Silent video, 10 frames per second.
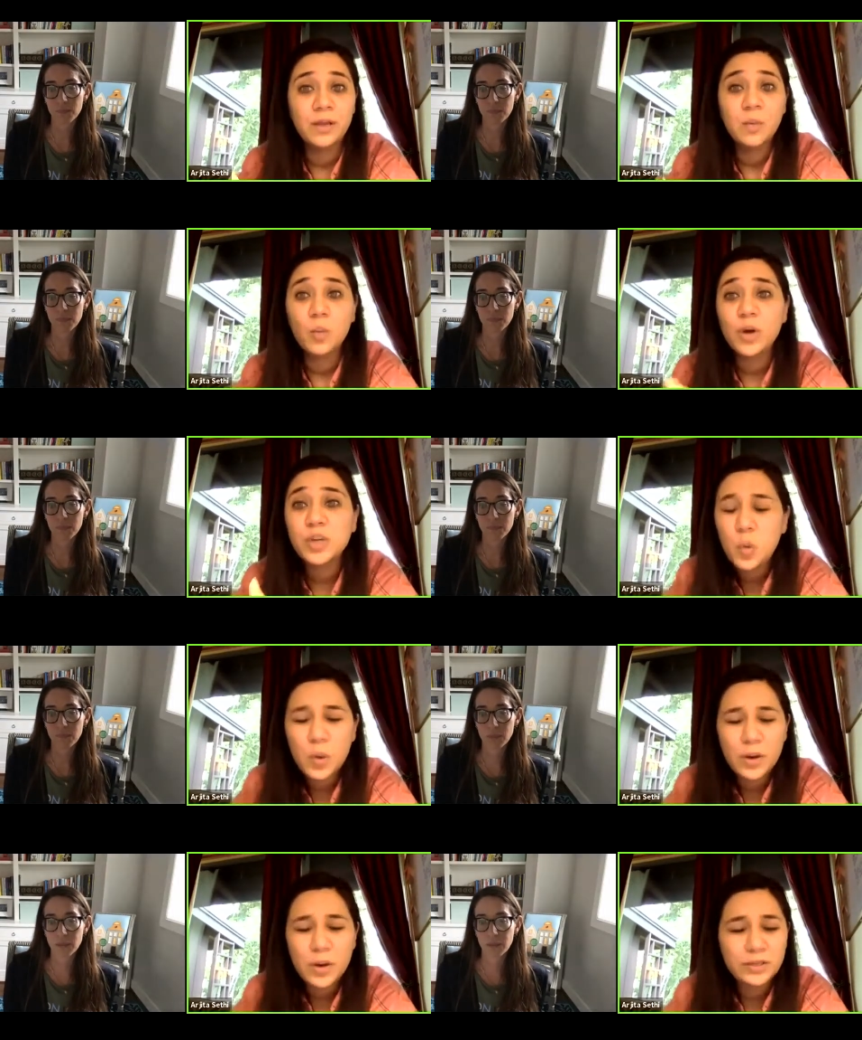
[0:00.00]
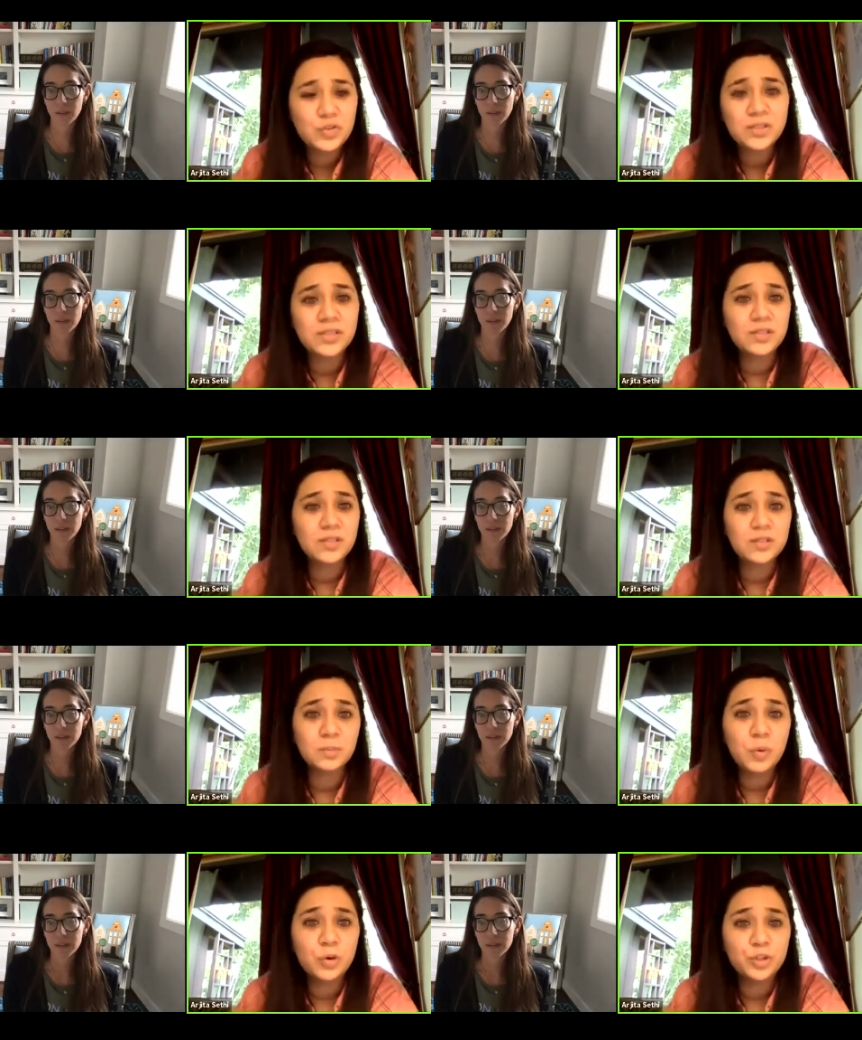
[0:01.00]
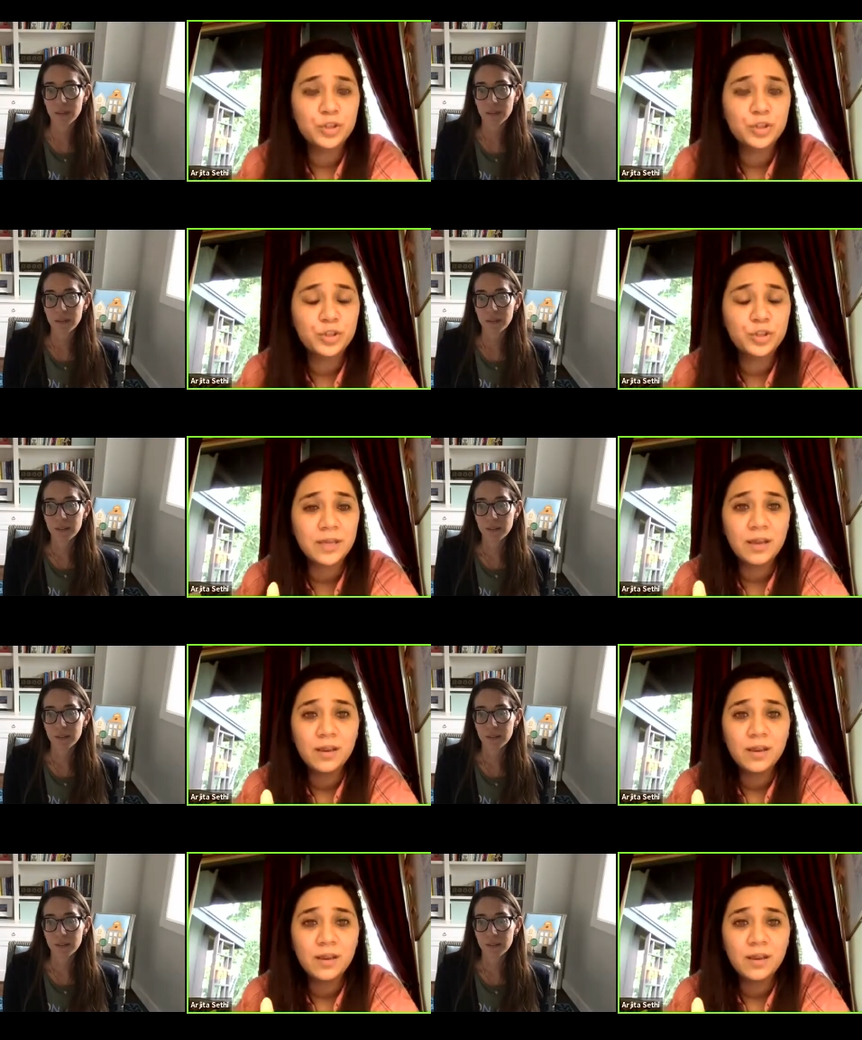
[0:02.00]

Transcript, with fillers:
Speaker 1: what questions and support should they